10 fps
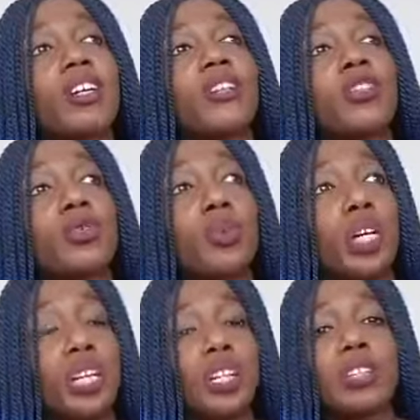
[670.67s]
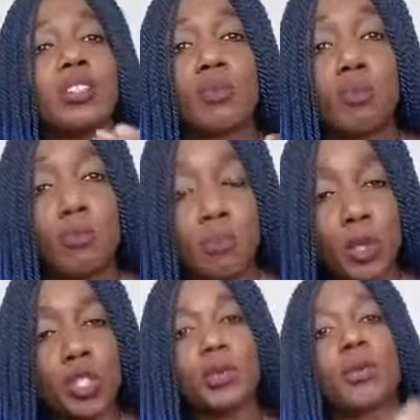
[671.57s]
you will
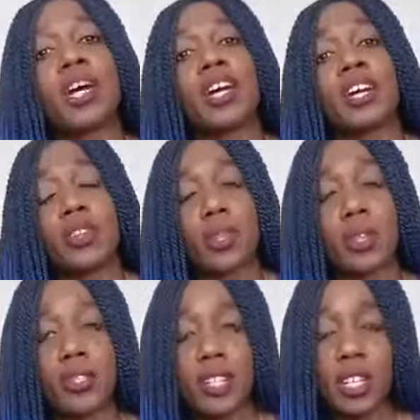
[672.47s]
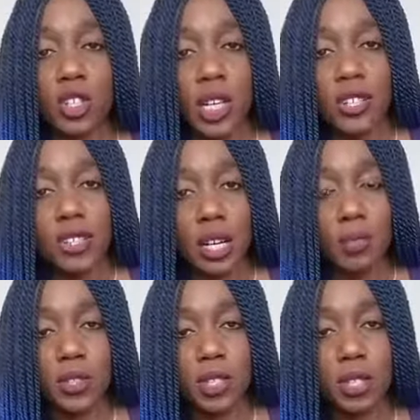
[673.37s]
push away the things that are trying to
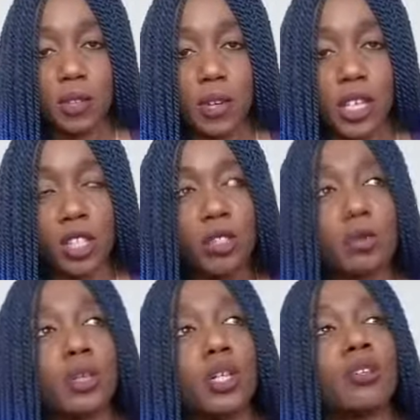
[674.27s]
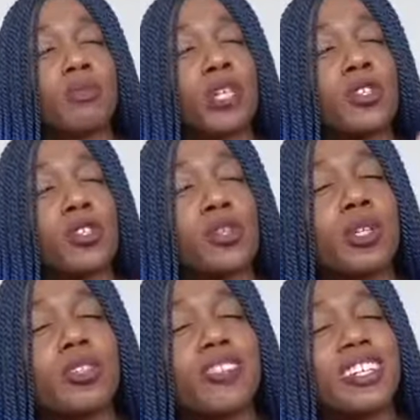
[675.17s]
come to you and you will because you
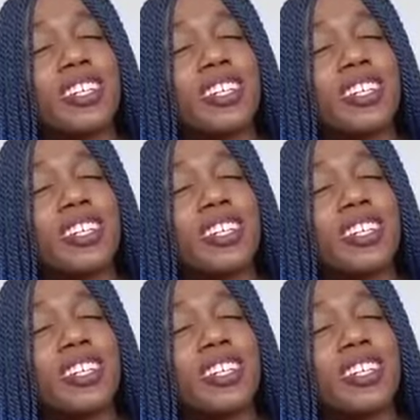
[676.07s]
will